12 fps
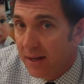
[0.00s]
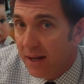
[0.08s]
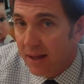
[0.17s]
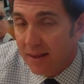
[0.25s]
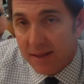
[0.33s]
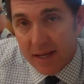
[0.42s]

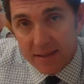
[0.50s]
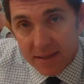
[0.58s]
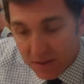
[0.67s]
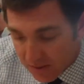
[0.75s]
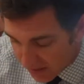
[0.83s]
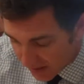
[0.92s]
I think
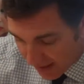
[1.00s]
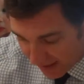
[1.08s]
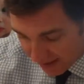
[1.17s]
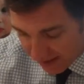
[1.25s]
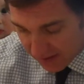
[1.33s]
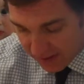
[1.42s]
that's
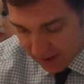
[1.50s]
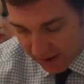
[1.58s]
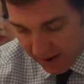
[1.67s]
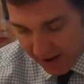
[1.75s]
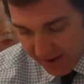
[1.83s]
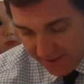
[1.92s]
interesting.
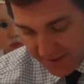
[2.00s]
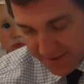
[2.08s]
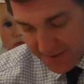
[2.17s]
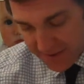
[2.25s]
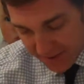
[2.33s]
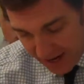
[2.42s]
All right.
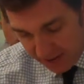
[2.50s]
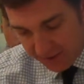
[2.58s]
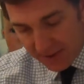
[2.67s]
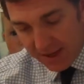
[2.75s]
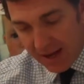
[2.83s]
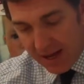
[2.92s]

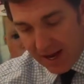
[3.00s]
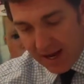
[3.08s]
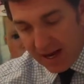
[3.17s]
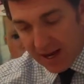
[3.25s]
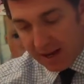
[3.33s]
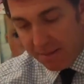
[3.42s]
Now,
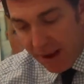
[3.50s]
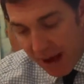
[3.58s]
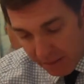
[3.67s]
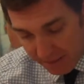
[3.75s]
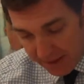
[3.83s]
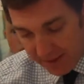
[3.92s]
uh,
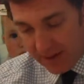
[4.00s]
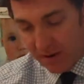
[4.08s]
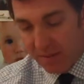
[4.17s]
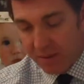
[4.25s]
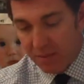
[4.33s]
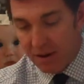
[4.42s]
impoundment.
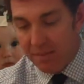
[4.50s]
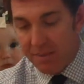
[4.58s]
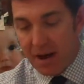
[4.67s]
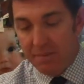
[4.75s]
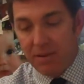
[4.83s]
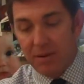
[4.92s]
Now, remember what
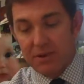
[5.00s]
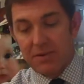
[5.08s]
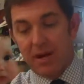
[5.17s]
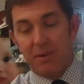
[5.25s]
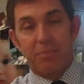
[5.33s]
impoundment was, right?